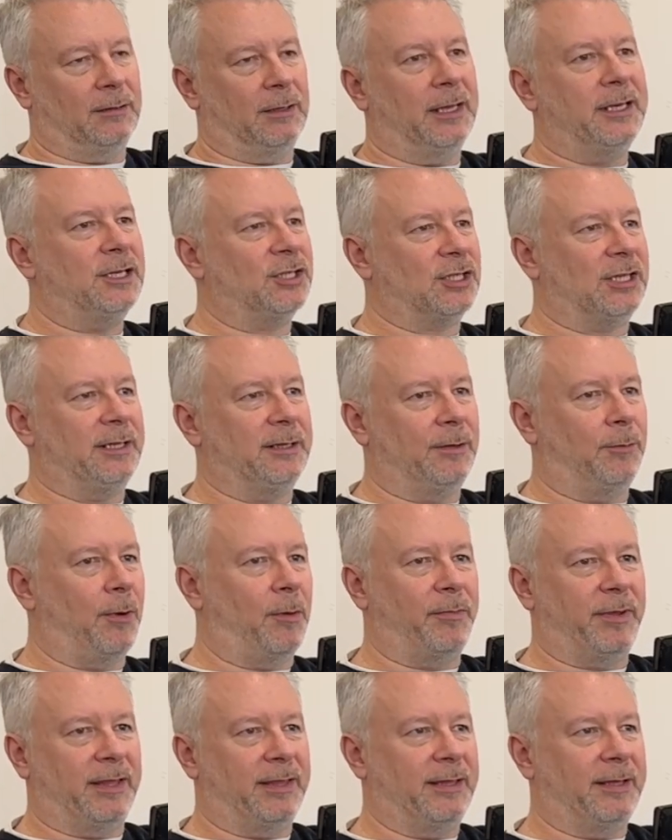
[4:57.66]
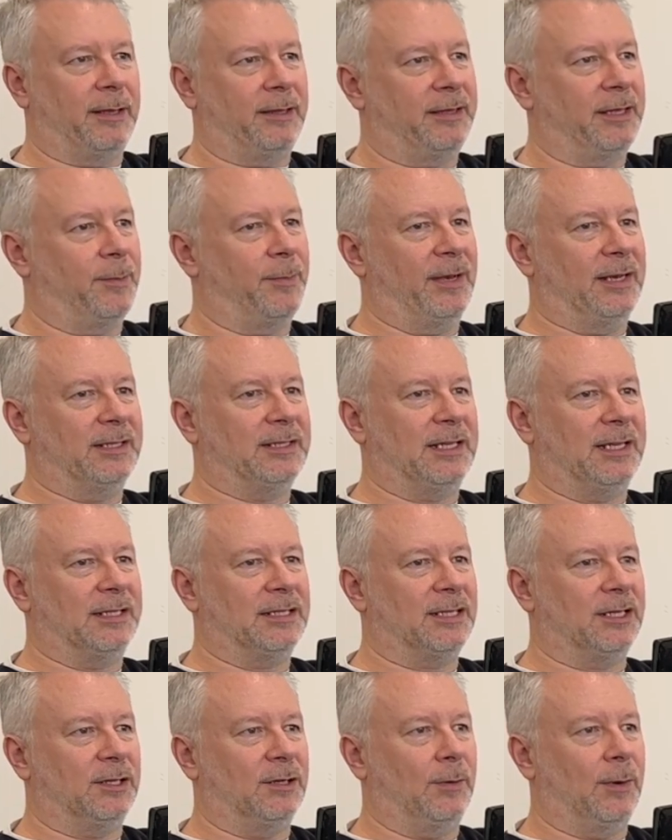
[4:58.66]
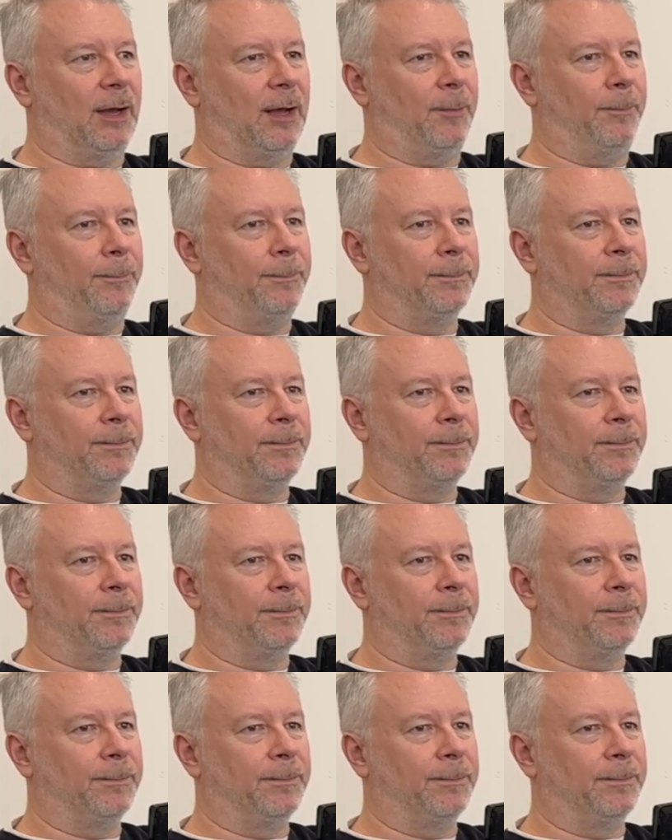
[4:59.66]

initially there won't be the ability to